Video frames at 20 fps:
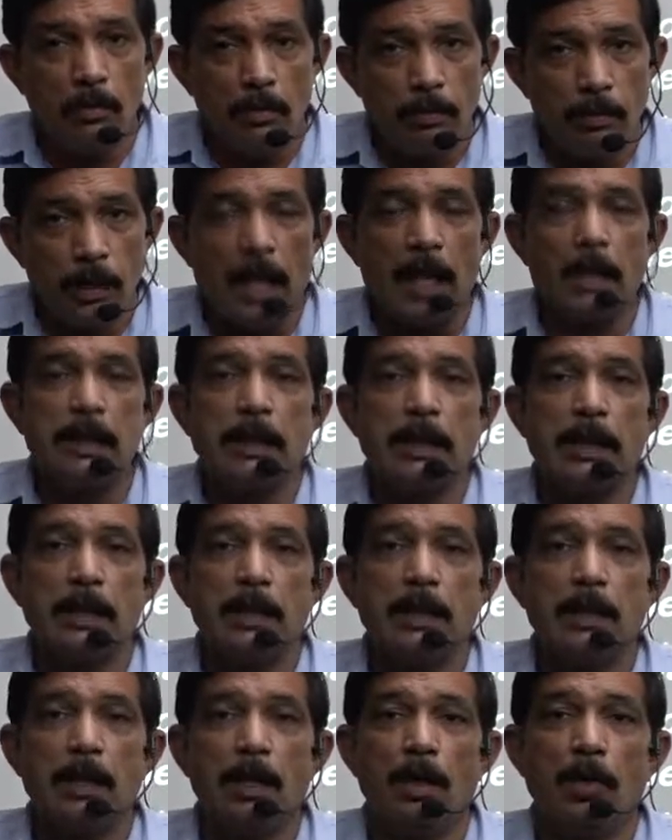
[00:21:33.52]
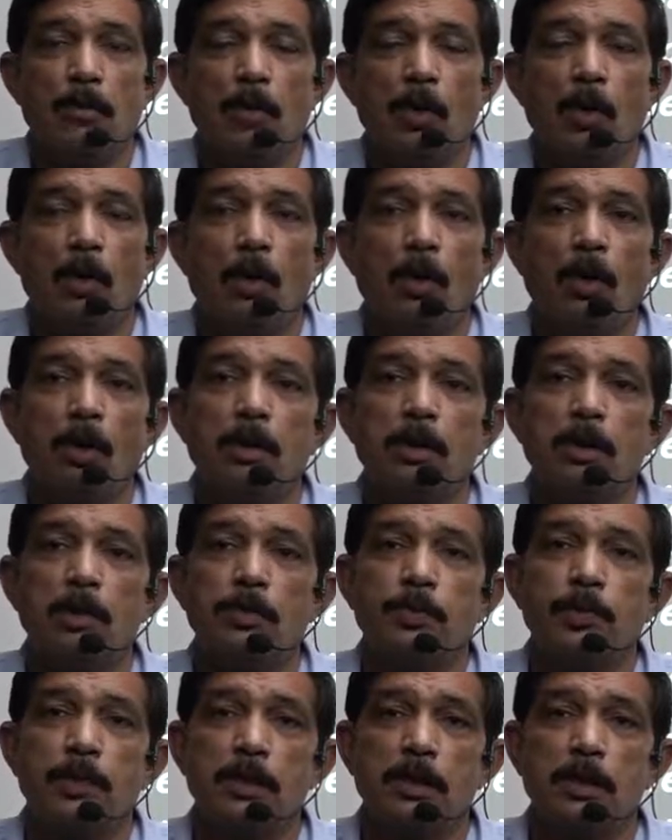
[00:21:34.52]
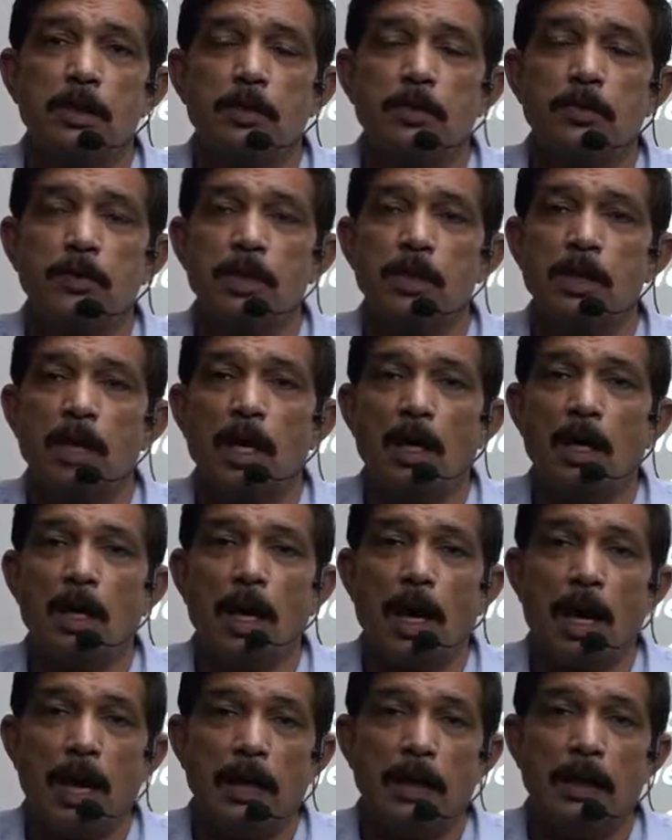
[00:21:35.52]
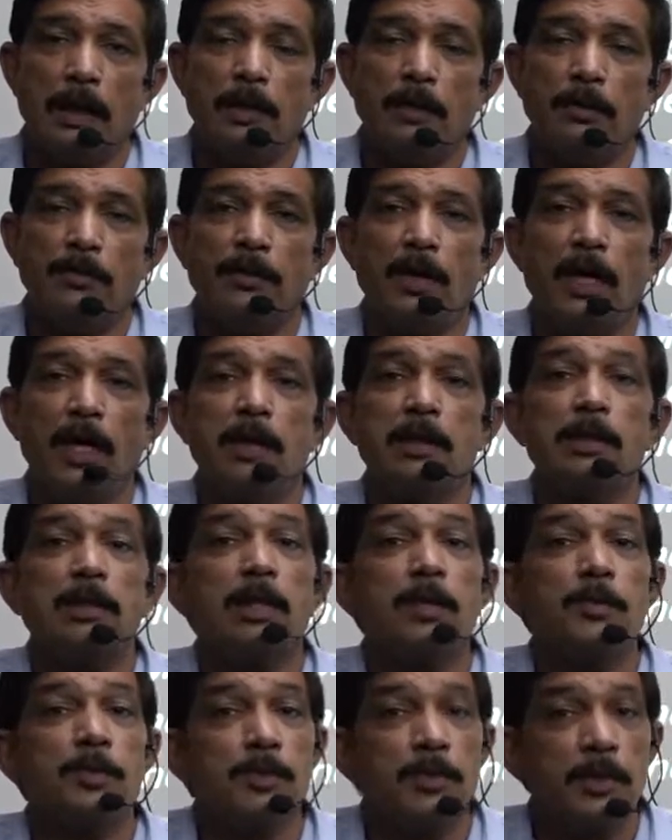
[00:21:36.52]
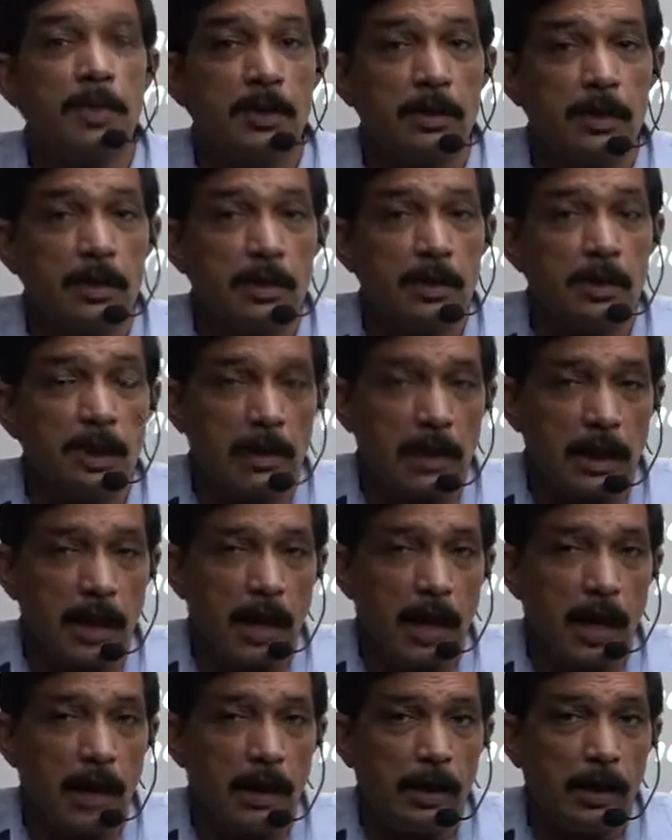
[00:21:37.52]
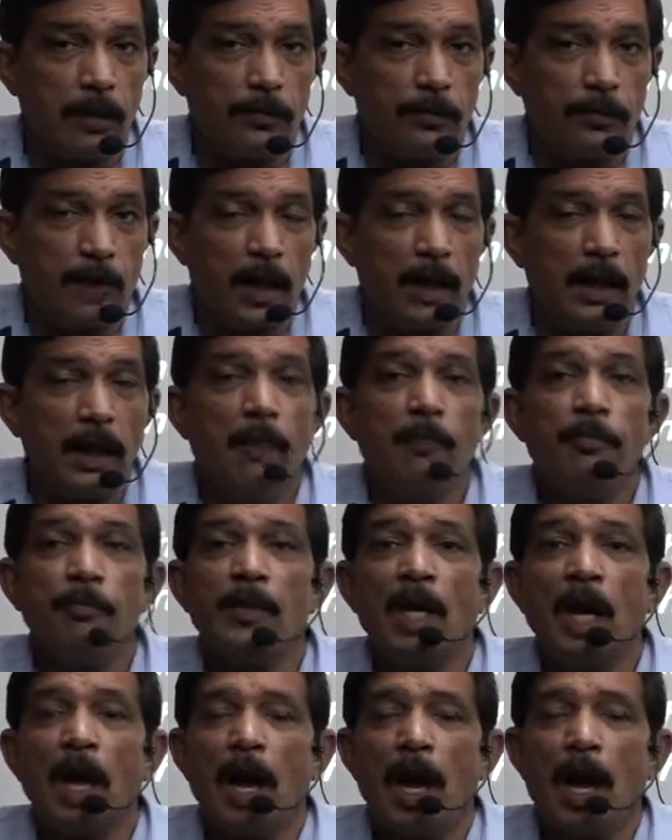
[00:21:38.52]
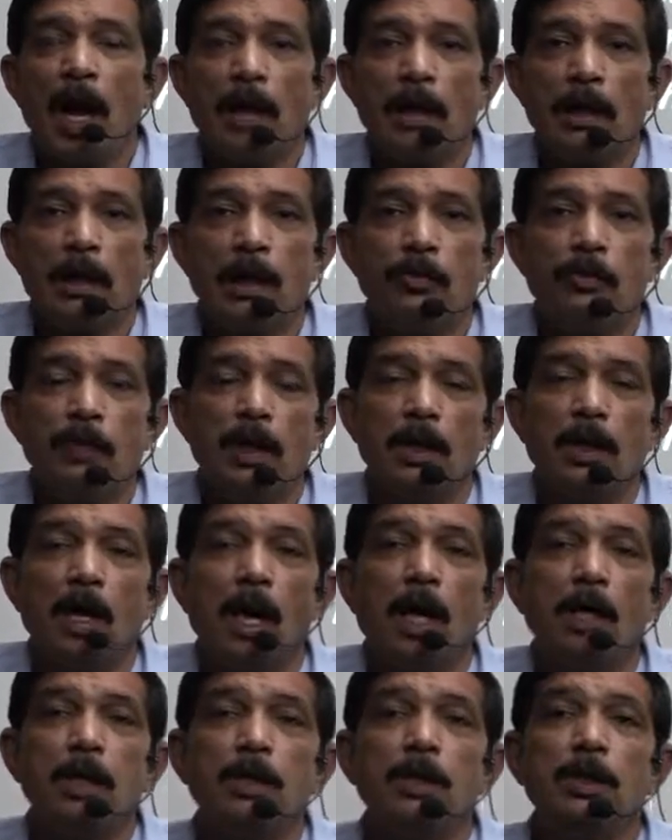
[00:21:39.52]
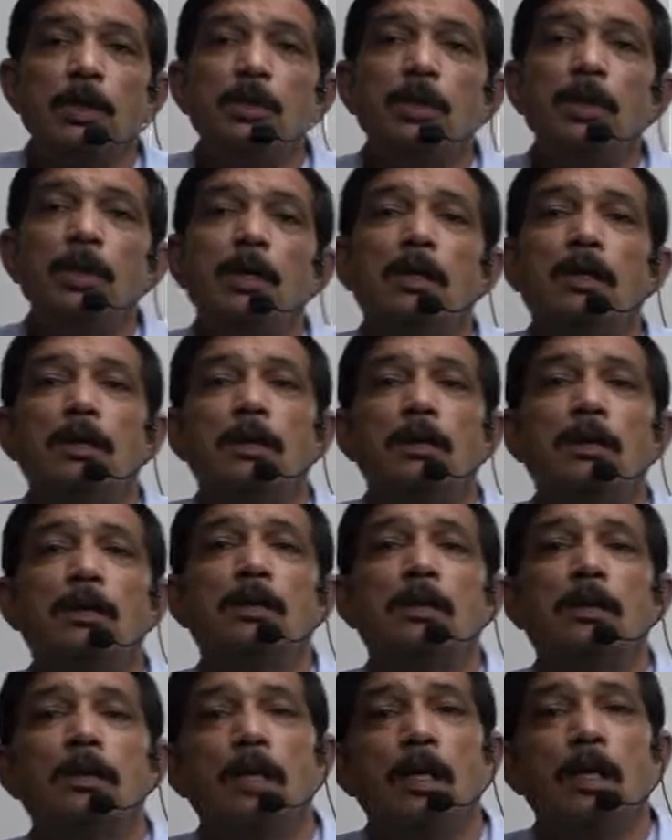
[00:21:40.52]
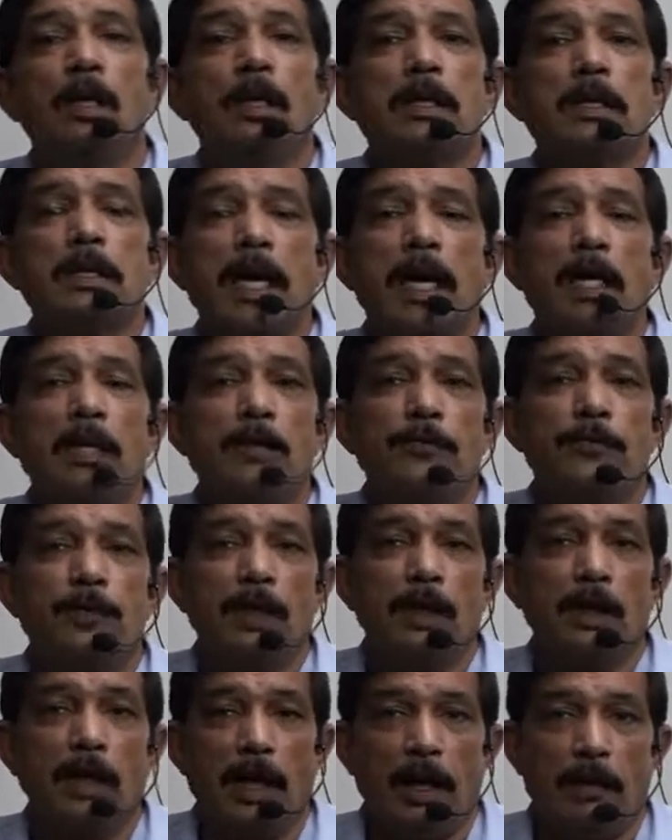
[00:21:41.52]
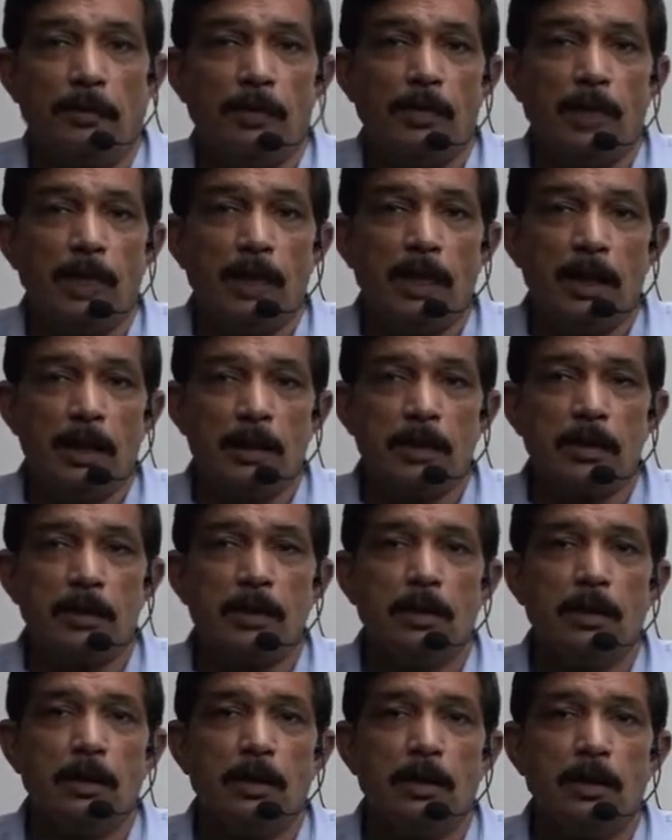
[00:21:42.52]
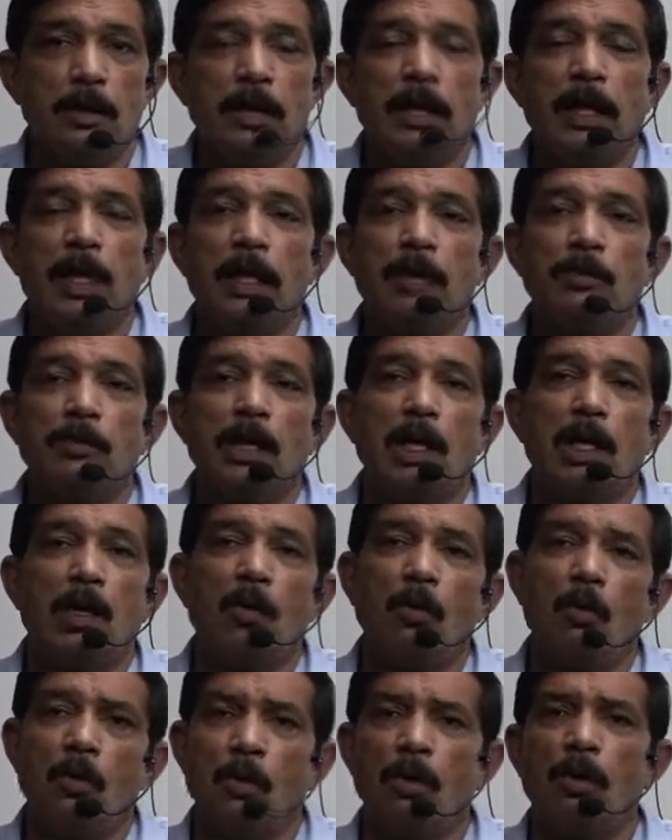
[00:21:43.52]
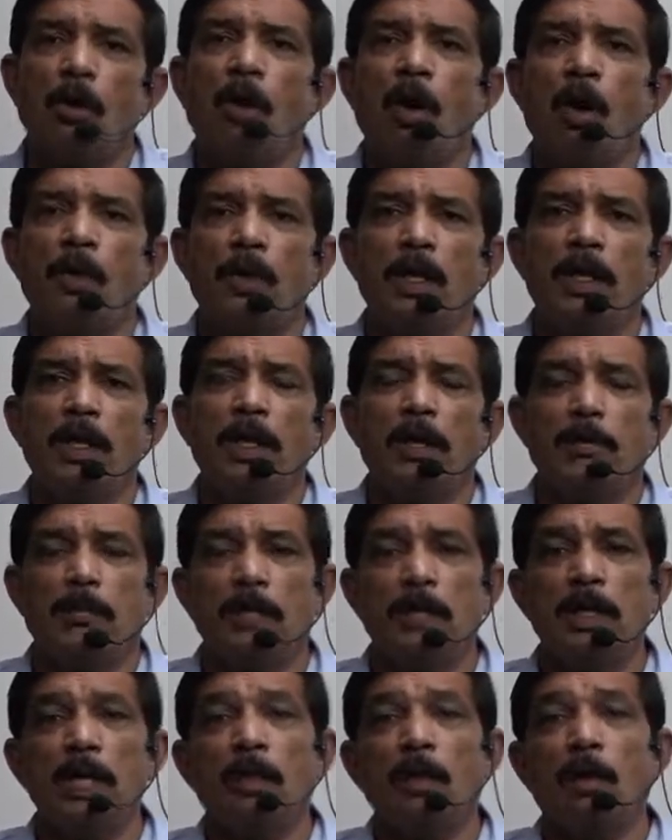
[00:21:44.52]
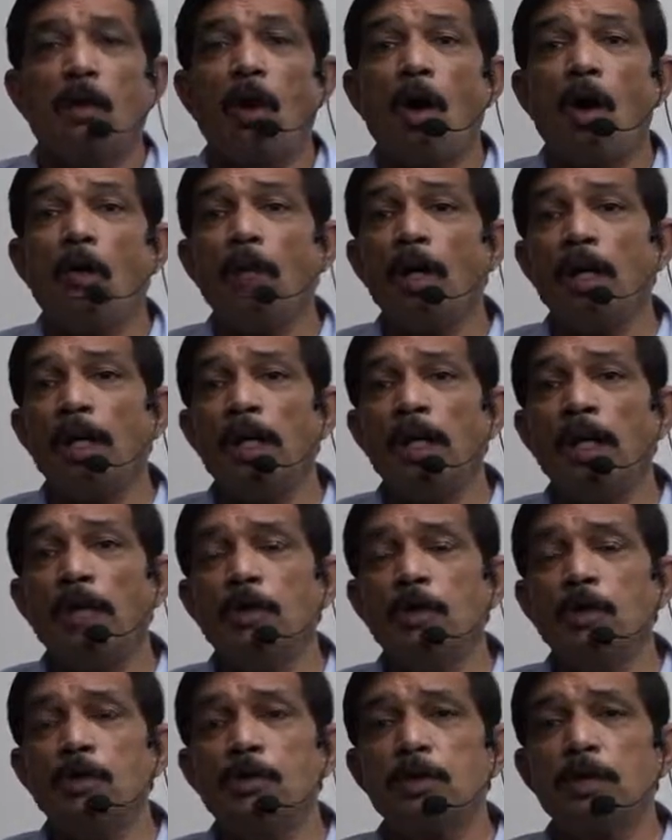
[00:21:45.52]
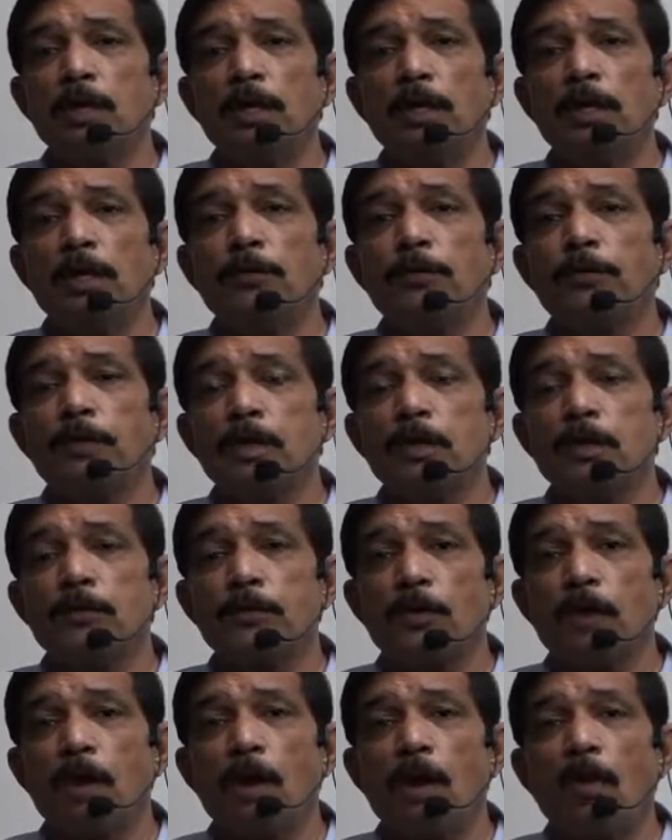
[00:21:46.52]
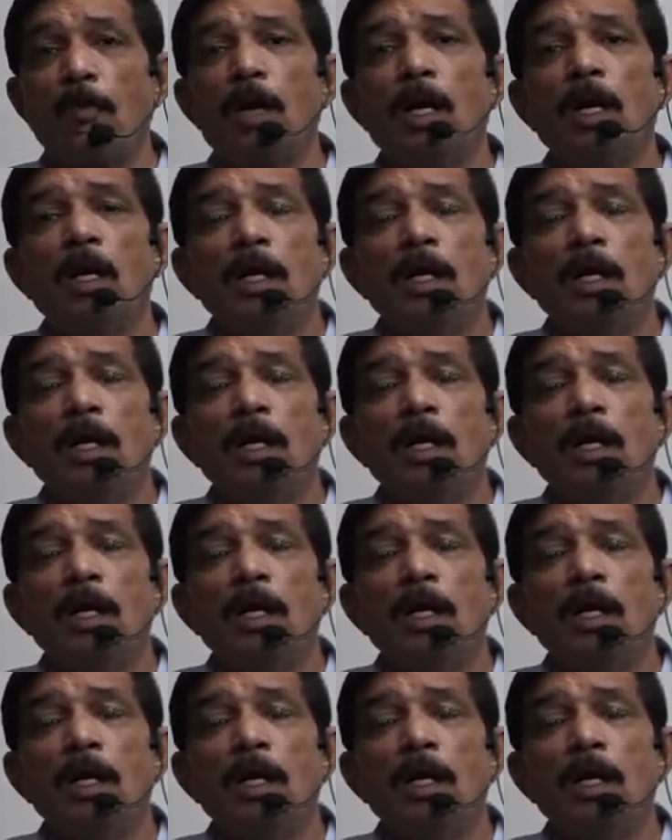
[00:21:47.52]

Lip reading: plant kingdom, all the species which are identified, subspecies that are identified, are given a unique scientific name. Yes, they have their own common name. That common name usually differs from